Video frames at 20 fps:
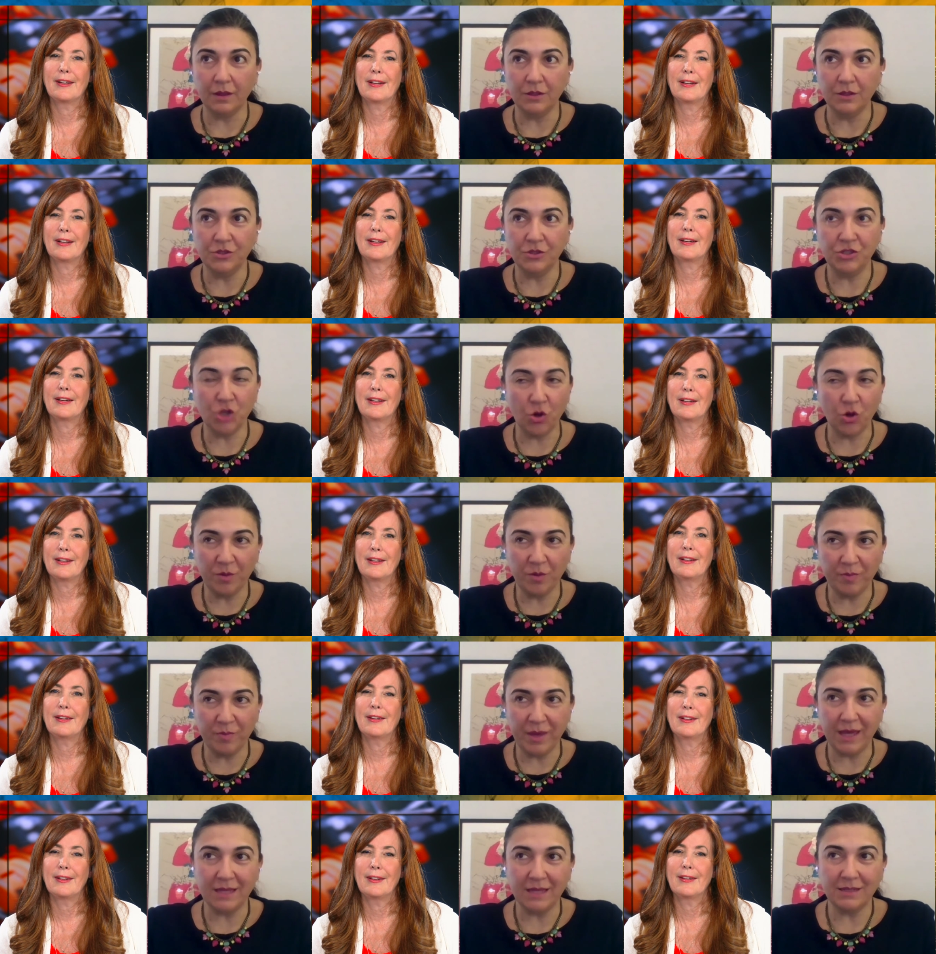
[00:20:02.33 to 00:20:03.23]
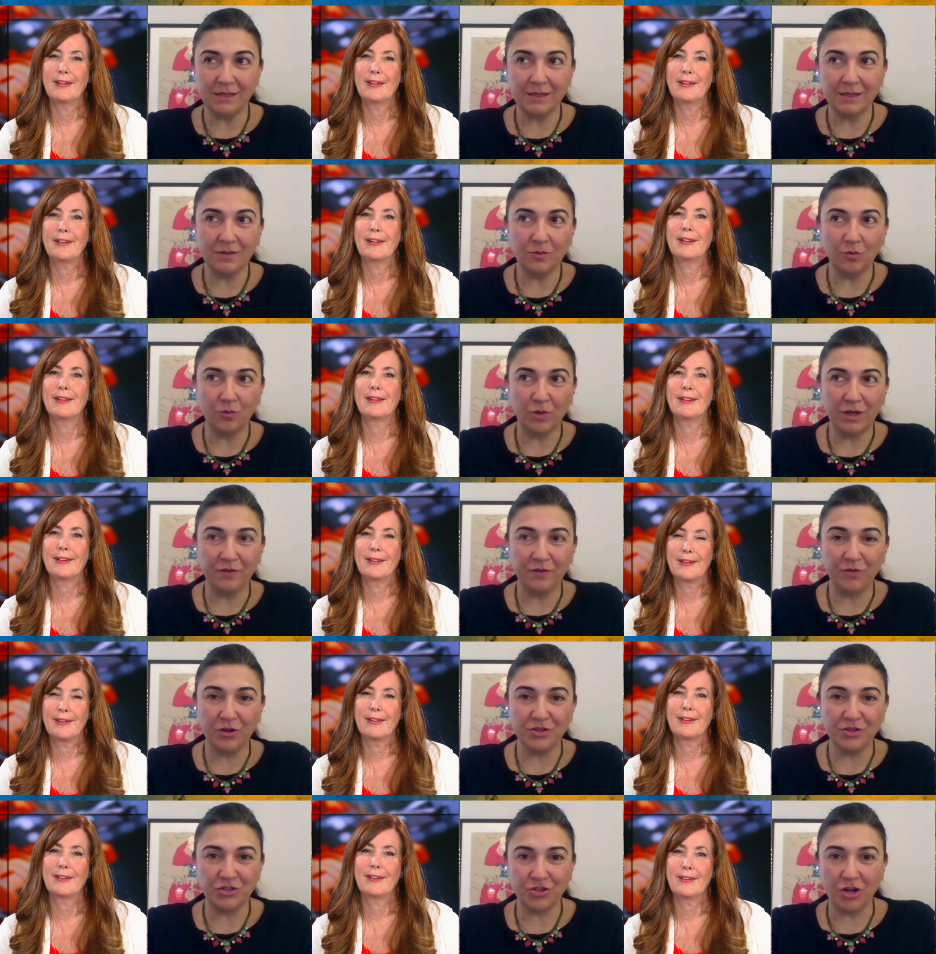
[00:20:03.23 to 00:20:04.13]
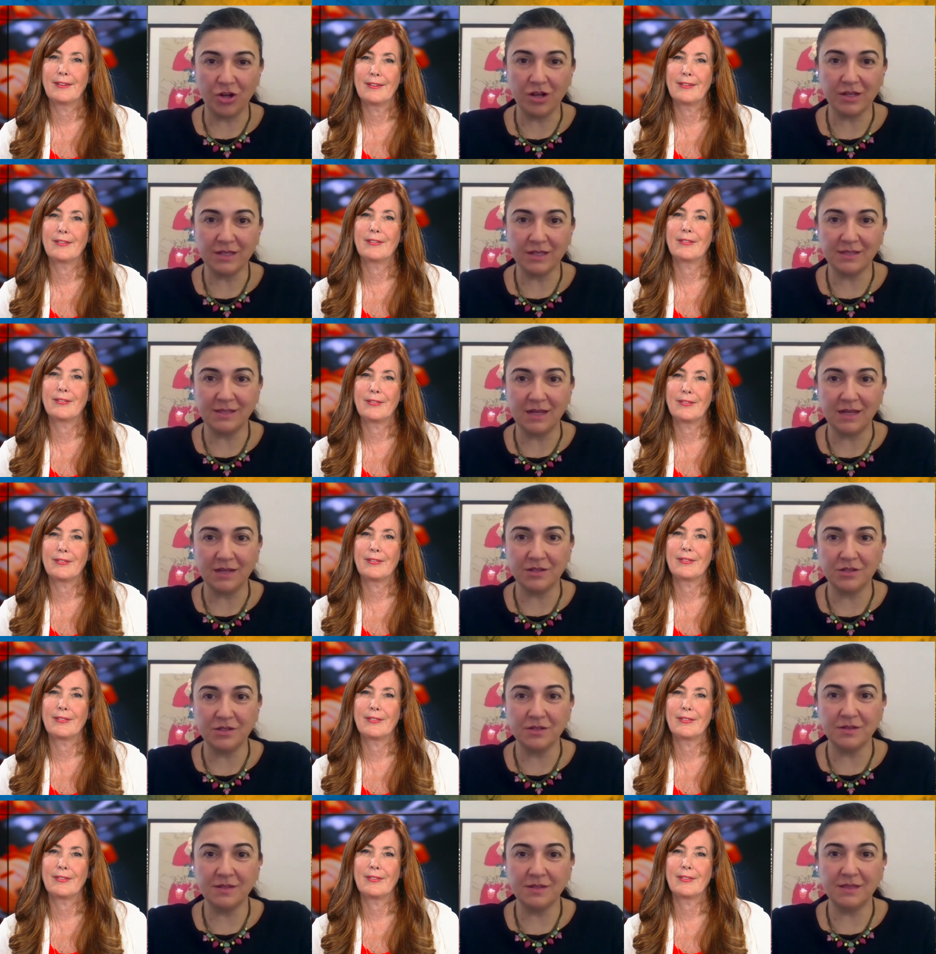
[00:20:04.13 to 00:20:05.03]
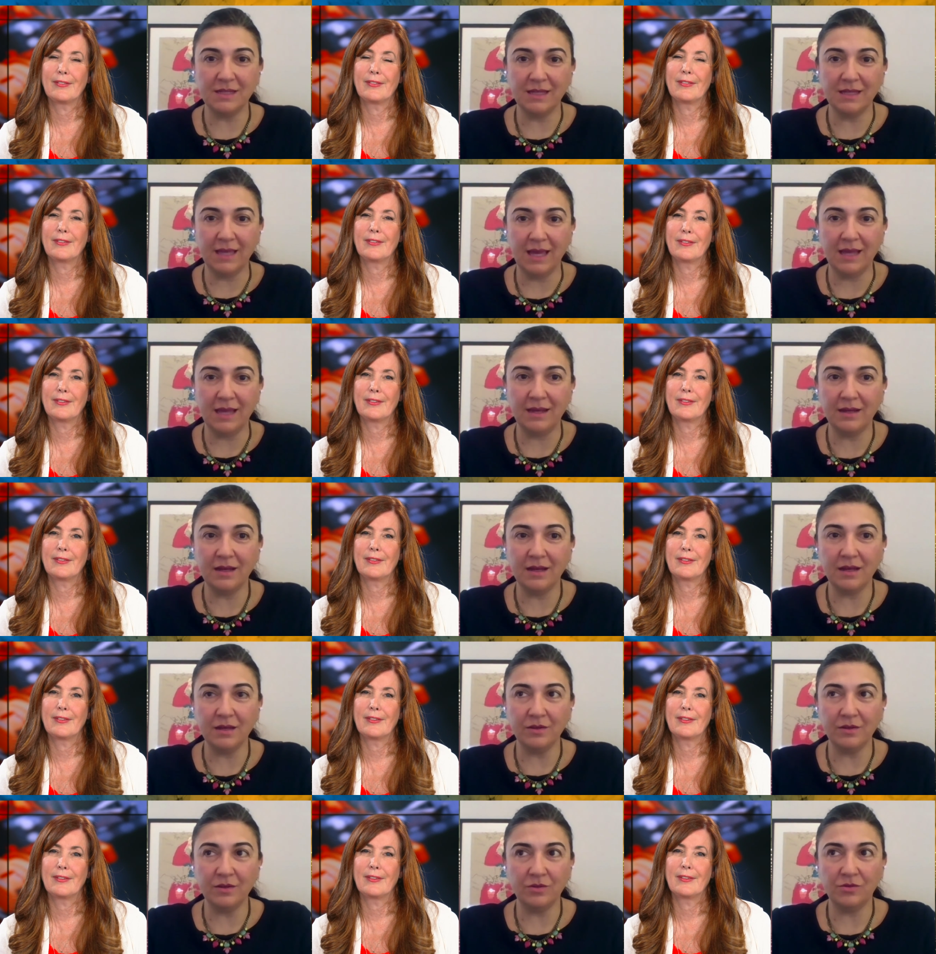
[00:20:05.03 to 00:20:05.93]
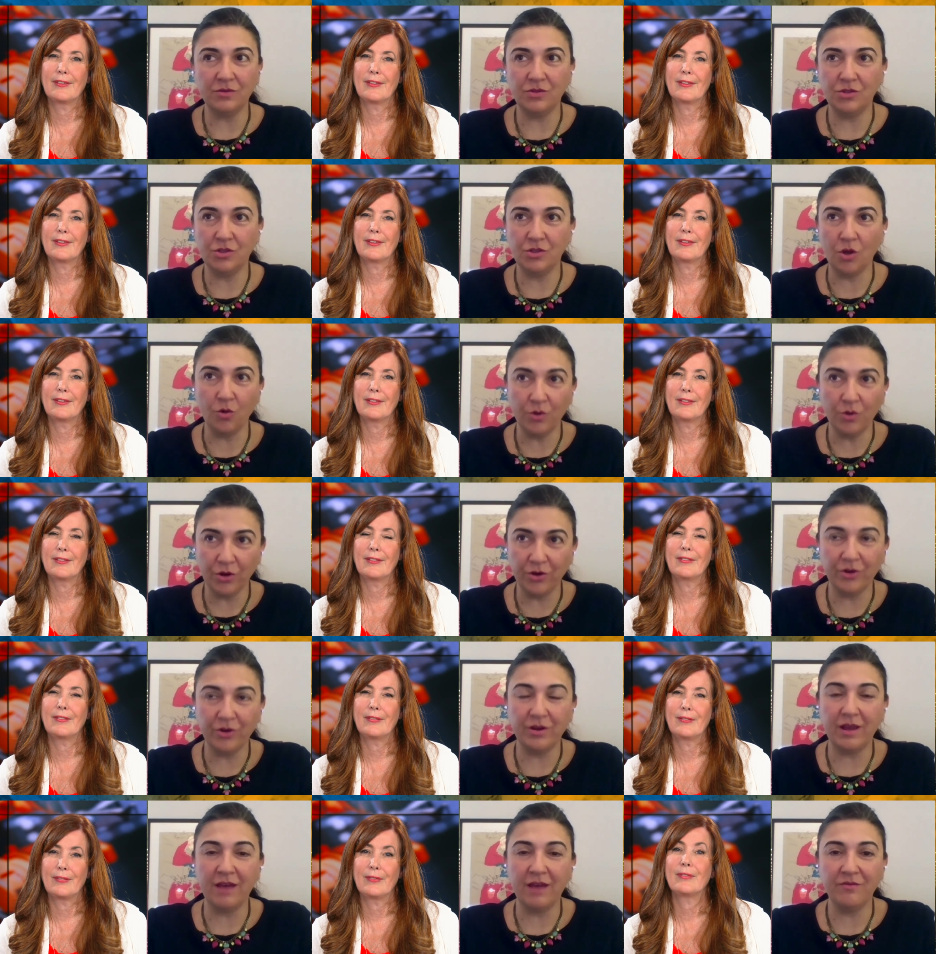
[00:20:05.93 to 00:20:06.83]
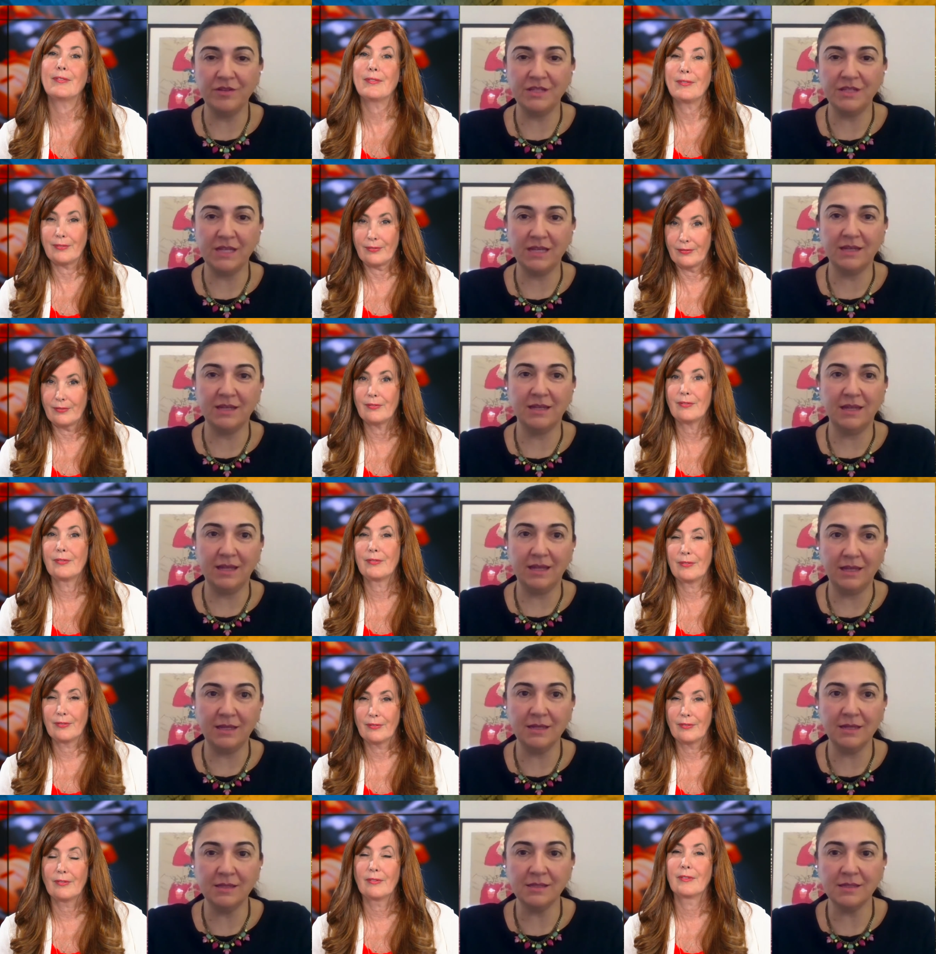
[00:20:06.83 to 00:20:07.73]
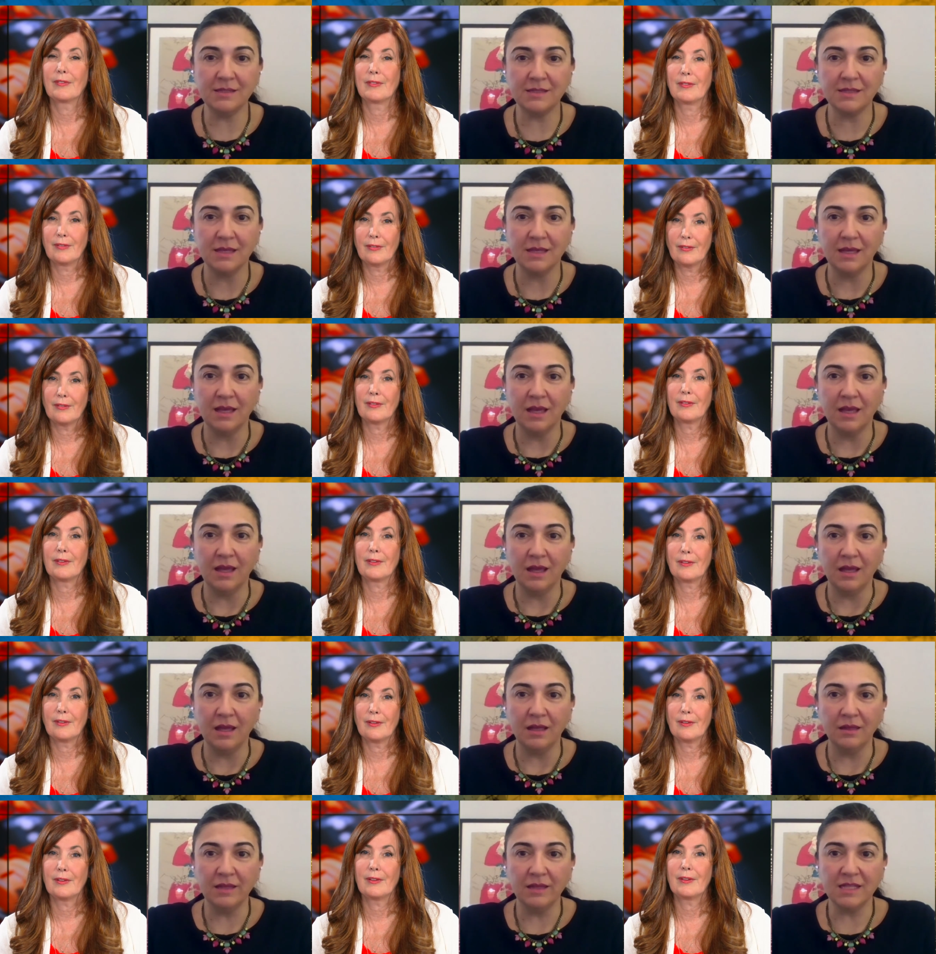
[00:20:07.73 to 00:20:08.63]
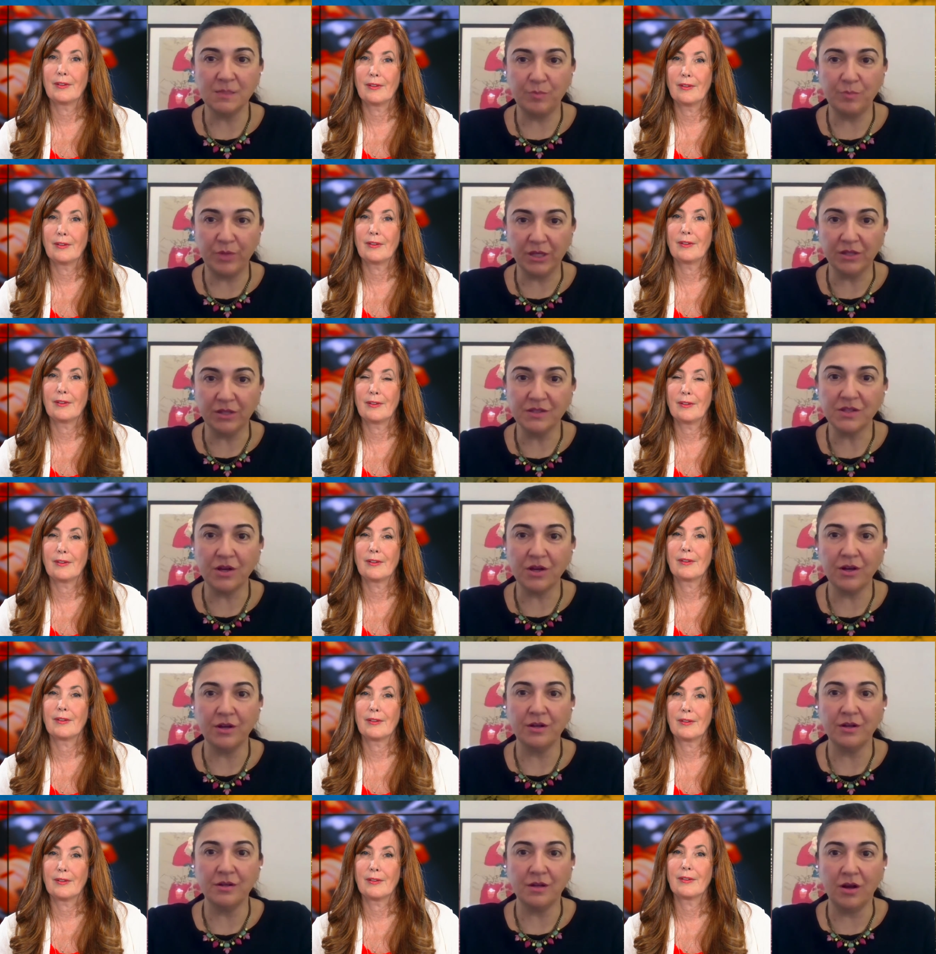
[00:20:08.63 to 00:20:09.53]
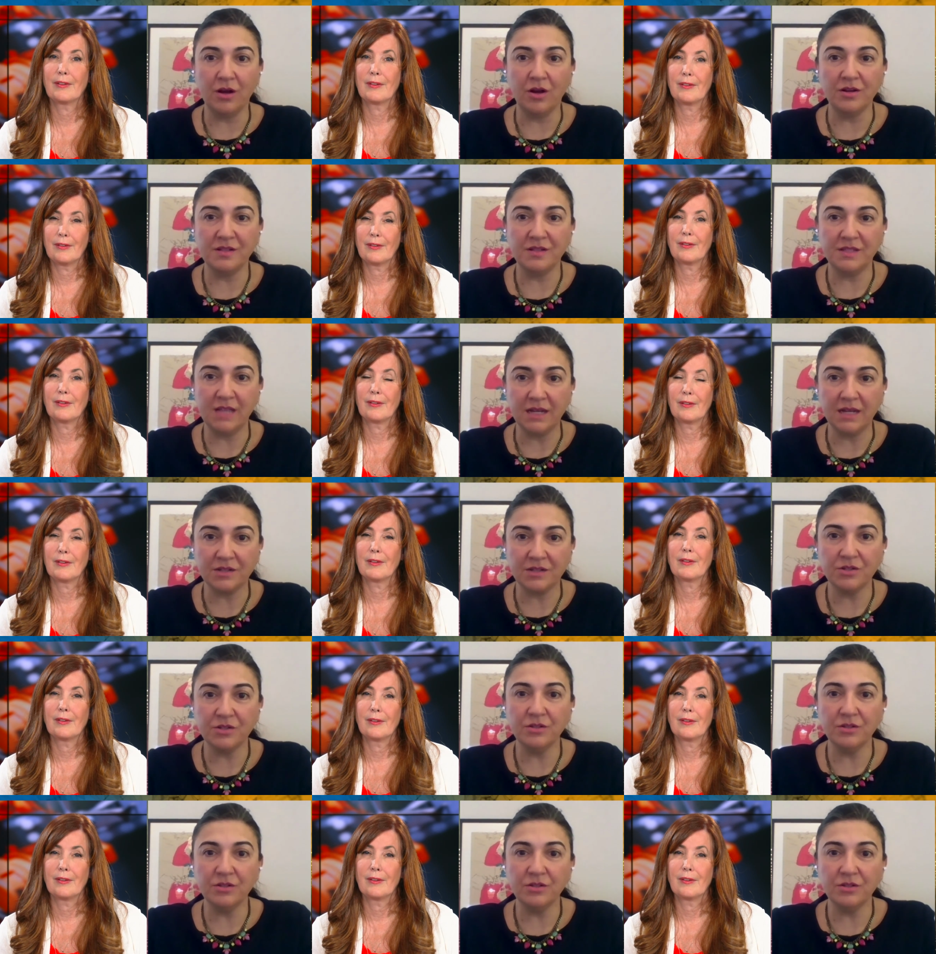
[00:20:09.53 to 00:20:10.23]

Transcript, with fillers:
Speaker 1: don't abandon one of our strongest sectors in Canada. Don't hurt everyday Canadians. Let's build our, our sector.